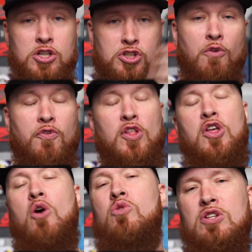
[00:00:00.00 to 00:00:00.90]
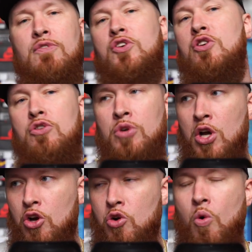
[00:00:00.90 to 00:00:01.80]
So, for those of you
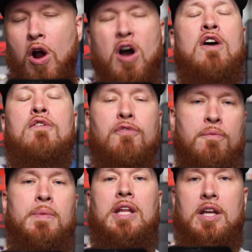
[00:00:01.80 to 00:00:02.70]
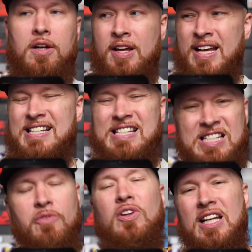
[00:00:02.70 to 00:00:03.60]
who are unfamiliar,
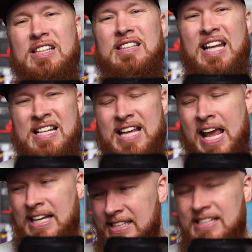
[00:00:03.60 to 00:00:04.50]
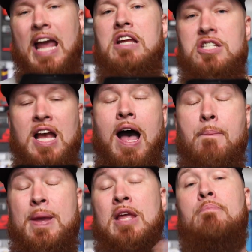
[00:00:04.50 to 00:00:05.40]
Civilist is a skate
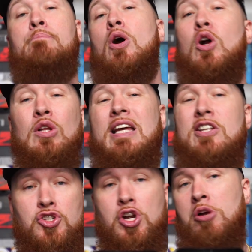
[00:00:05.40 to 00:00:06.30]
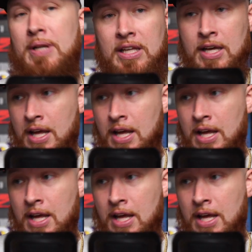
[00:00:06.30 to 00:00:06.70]
shop in Berlin, Germany.